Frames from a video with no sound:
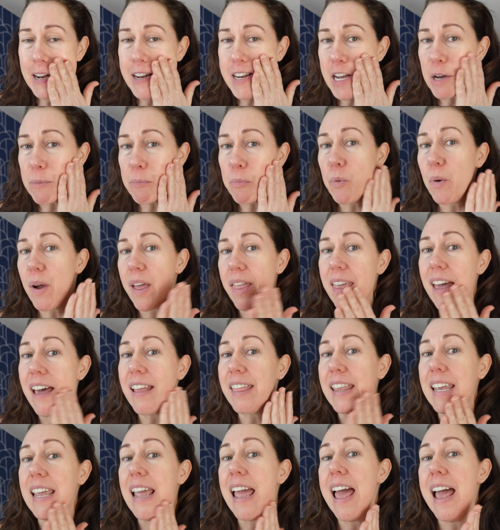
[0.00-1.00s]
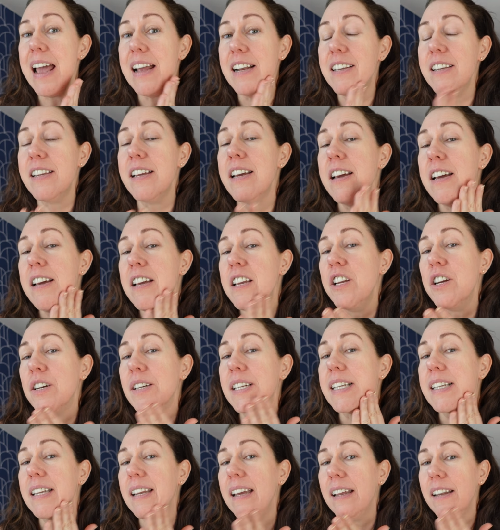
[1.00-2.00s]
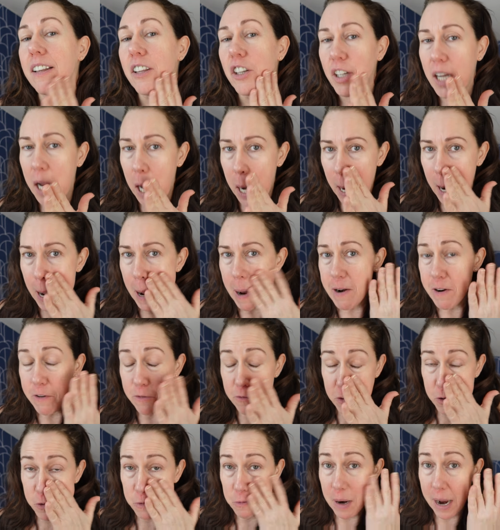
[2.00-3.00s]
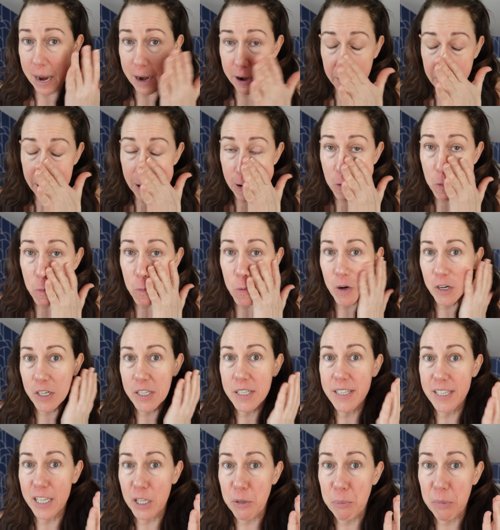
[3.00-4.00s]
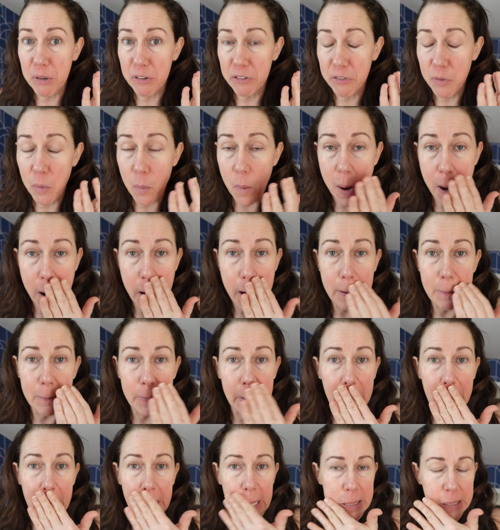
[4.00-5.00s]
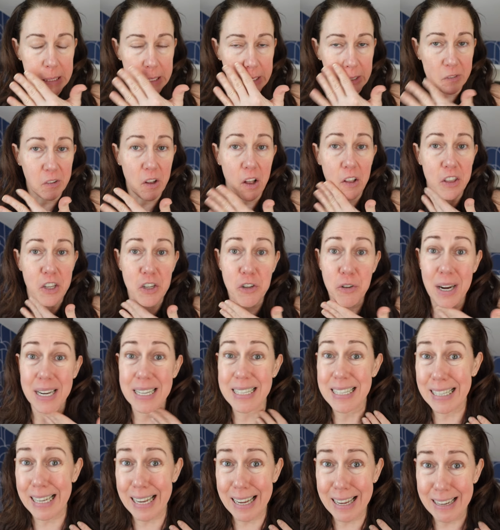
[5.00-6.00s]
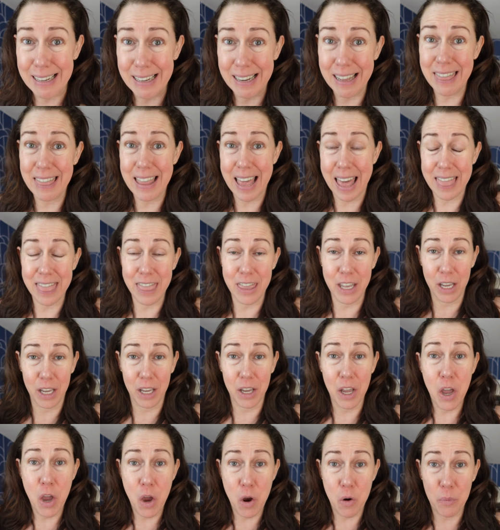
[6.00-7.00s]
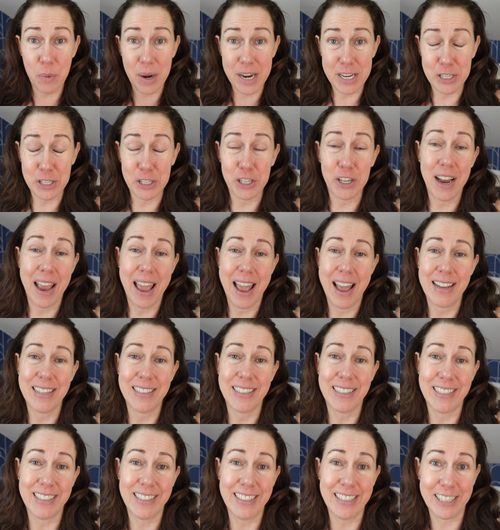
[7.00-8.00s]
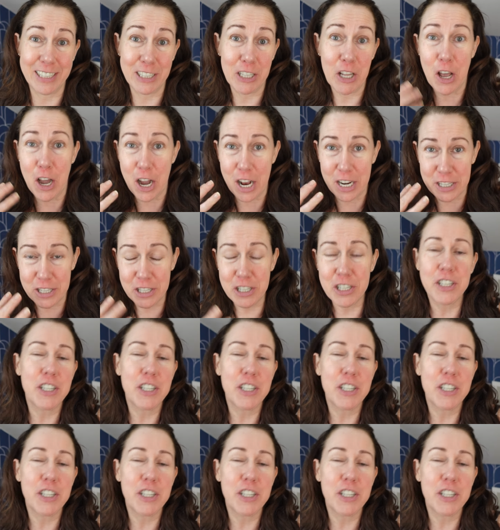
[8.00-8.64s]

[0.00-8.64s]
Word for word: end up with at the end your skin looking kind of drier and worse than before because of all the dry skin that the razor has dislodged.